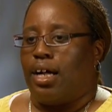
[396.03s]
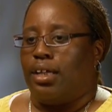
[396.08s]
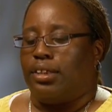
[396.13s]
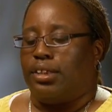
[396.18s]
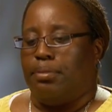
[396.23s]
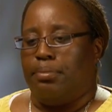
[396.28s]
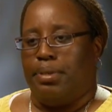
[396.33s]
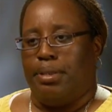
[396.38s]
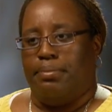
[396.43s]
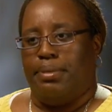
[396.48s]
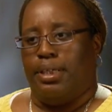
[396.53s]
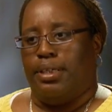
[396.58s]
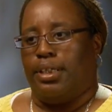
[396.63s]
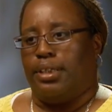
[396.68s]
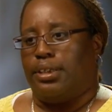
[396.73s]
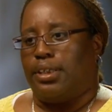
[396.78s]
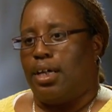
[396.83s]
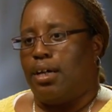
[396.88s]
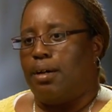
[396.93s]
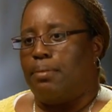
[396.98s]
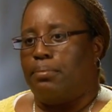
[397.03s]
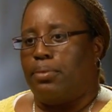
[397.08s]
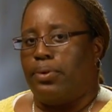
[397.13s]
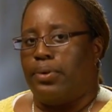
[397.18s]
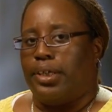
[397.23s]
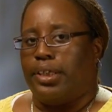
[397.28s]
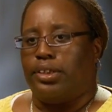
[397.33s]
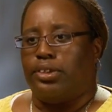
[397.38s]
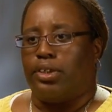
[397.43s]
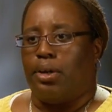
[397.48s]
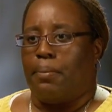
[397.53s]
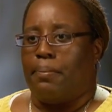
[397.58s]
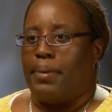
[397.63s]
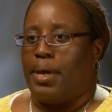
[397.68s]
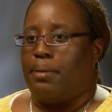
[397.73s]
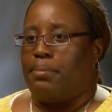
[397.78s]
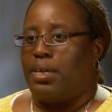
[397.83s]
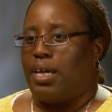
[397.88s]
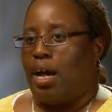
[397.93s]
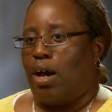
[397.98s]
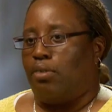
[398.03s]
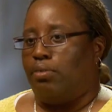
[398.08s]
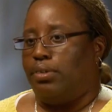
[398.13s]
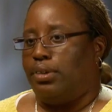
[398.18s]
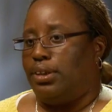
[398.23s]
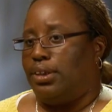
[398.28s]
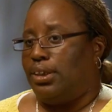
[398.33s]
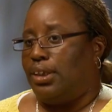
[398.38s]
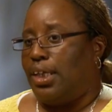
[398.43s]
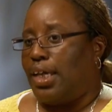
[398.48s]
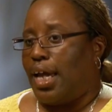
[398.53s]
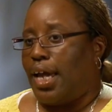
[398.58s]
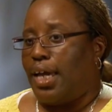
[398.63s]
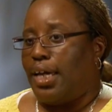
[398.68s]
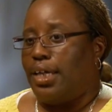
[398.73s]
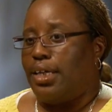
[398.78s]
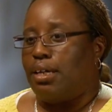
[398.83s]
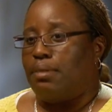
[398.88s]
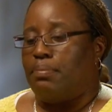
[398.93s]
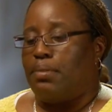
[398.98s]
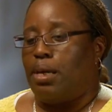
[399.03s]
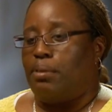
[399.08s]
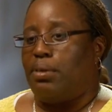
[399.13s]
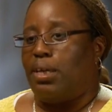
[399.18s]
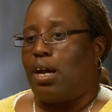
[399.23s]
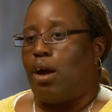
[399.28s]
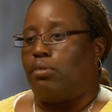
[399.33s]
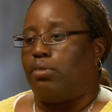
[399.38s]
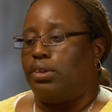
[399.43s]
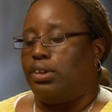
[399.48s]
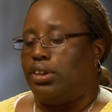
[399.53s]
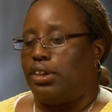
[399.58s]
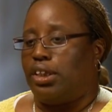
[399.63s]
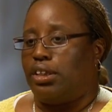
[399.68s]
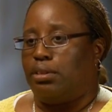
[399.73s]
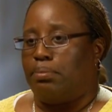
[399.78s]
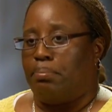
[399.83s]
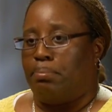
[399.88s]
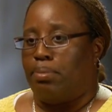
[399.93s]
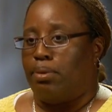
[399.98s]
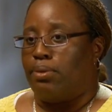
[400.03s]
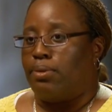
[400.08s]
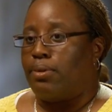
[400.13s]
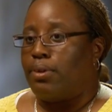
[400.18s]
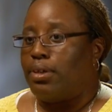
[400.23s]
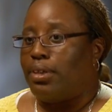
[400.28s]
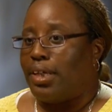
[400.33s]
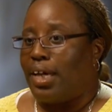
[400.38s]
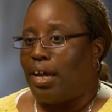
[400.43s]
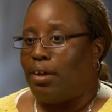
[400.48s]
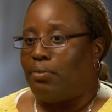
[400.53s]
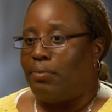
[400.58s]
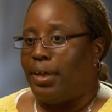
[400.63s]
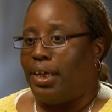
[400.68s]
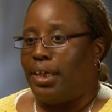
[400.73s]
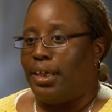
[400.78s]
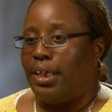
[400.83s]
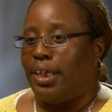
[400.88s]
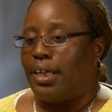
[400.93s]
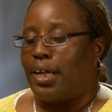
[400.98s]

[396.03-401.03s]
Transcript: to me being a tomboy, so maybe I was gay and maybe I was just born that way,